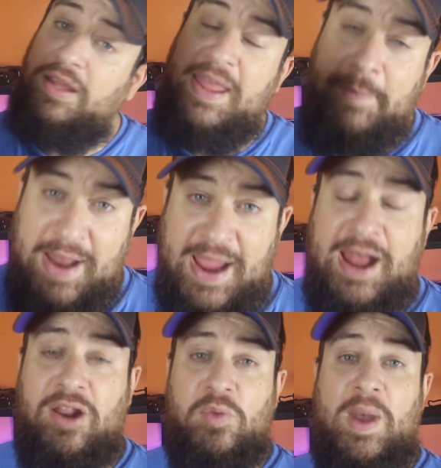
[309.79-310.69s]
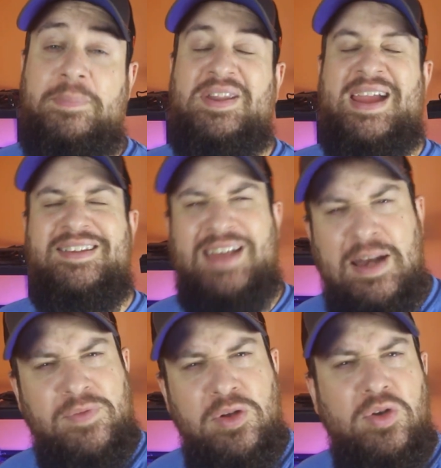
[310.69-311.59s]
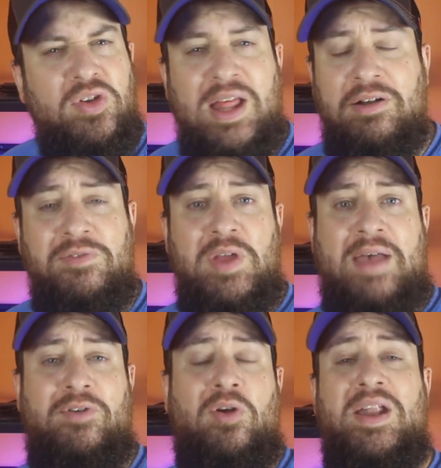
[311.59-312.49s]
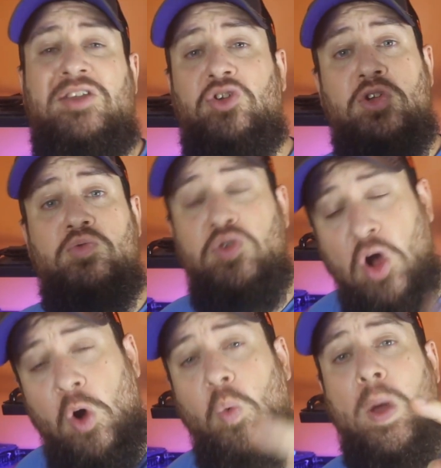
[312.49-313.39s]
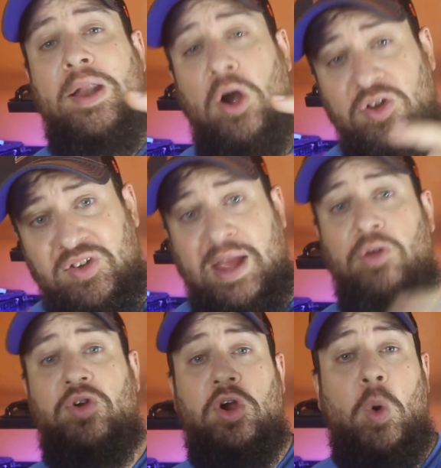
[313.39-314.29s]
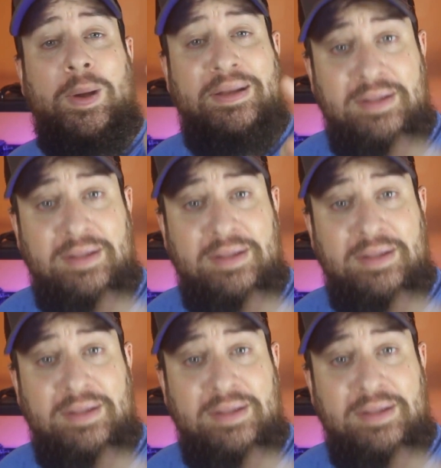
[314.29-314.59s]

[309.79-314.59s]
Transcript: Keep an eye out on the website. Sign up for the newsletter if you haven't already so you know when our sales are going